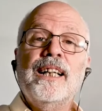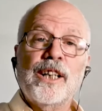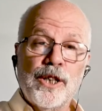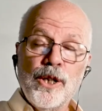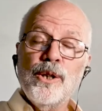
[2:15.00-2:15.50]

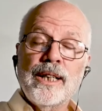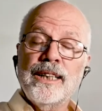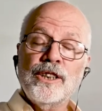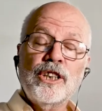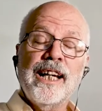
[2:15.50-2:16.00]
You
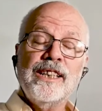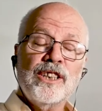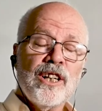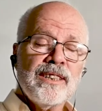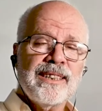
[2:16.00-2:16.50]
can change
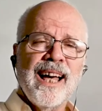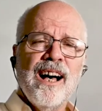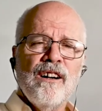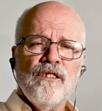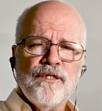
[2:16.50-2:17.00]

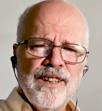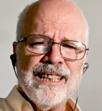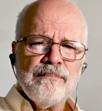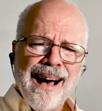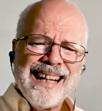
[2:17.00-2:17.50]
yourself,
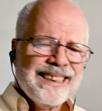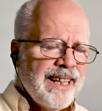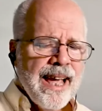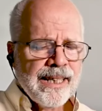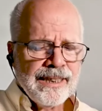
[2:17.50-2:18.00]
it might
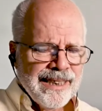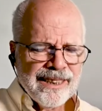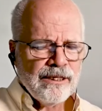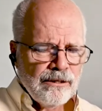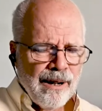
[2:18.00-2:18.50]
take a
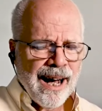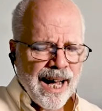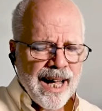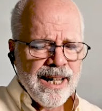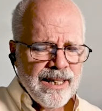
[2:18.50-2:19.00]
little
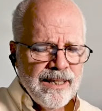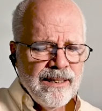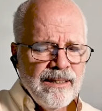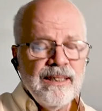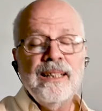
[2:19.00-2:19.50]
while.
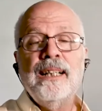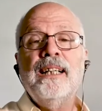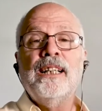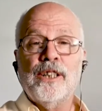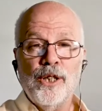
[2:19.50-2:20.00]

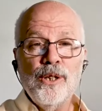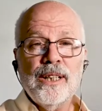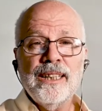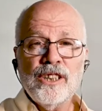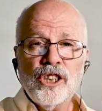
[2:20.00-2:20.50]
You
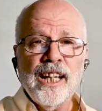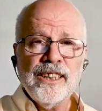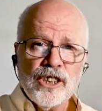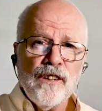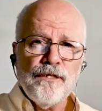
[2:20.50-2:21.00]
can
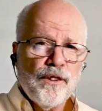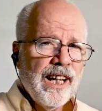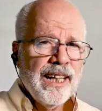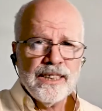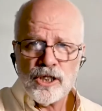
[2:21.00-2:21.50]
change your
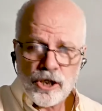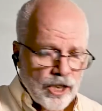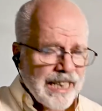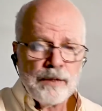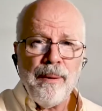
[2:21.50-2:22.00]
friends
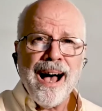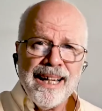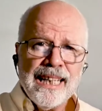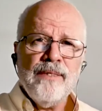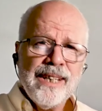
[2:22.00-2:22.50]
just by
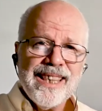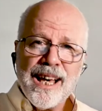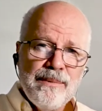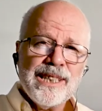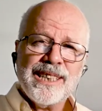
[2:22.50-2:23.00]
giving
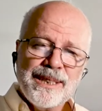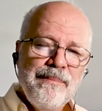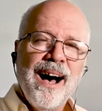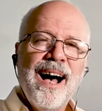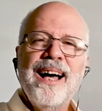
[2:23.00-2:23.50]
them a
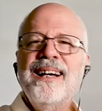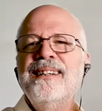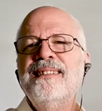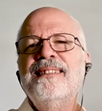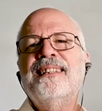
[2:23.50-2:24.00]

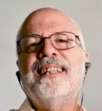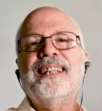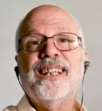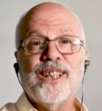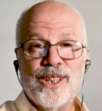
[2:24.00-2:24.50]
smile.
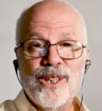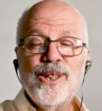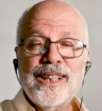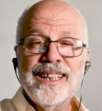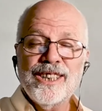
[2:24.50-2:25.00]

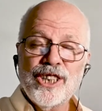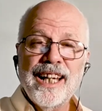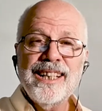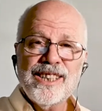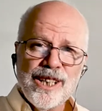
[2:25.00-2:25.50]
You can
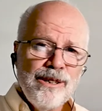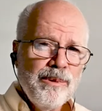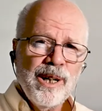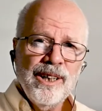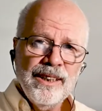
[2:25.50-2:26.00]
change the
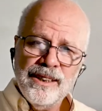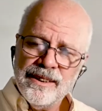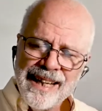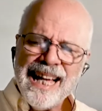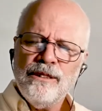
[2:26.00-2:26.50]

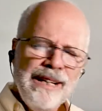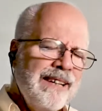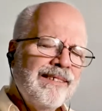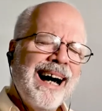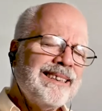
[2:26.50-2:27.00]
world, and
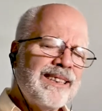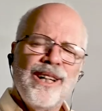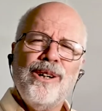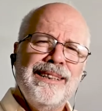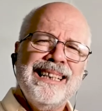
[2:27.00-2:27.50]
we've got
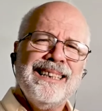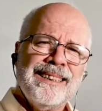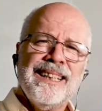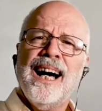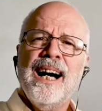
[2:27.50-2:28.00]
so
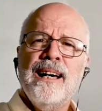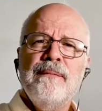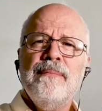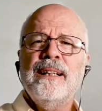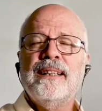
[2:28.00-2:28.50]
little time